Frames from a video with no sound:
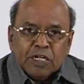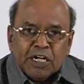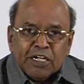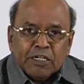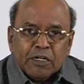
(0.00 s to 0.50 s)

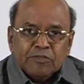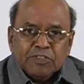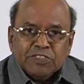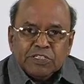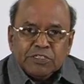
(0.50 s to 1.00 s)
And how
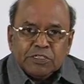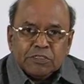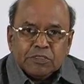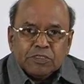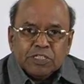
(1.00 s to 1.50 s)
is it?
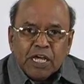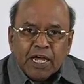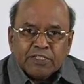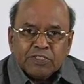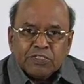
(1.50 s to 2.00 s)
The
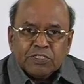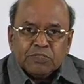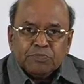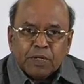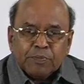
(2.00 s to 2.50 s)
axis
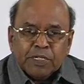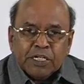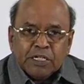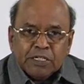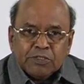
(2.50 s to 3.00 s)
is
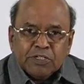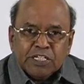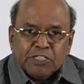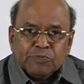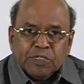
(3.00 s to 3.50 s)
perpendicular to
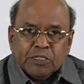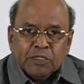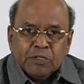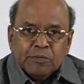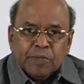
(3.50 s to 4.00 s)
HP,
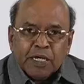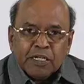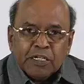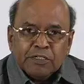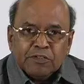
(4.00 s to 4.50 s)

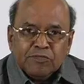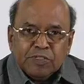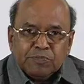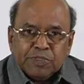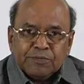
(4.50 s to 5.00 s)
parallel to
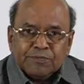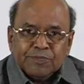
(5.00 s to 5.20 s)
VP.